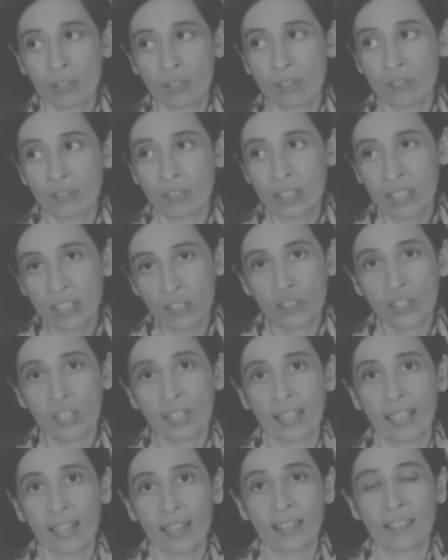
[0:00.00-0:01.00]

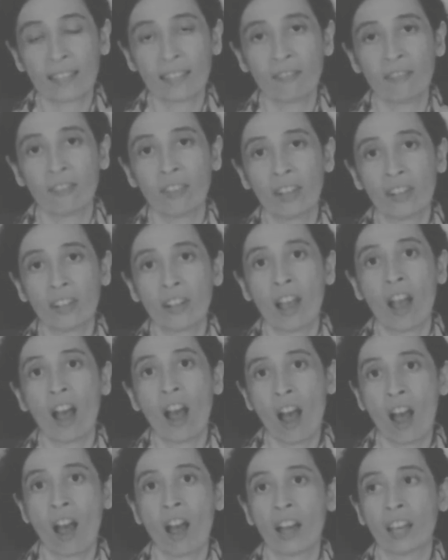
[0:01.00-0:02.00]
religion has a very
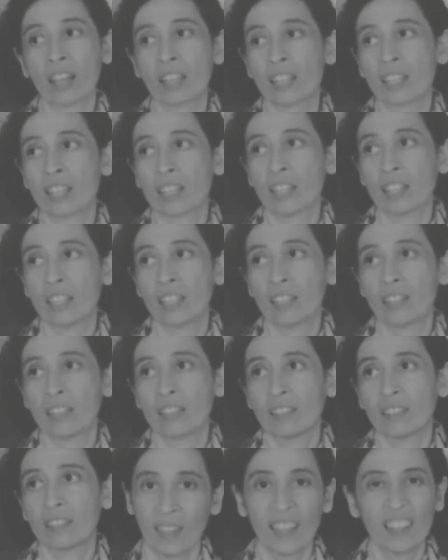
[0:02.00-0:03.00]
high
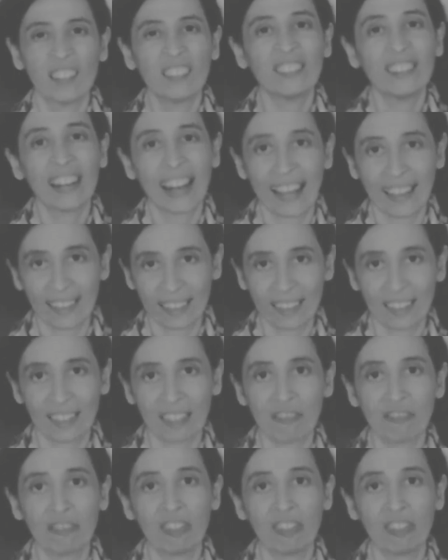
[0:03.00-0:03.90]
rank.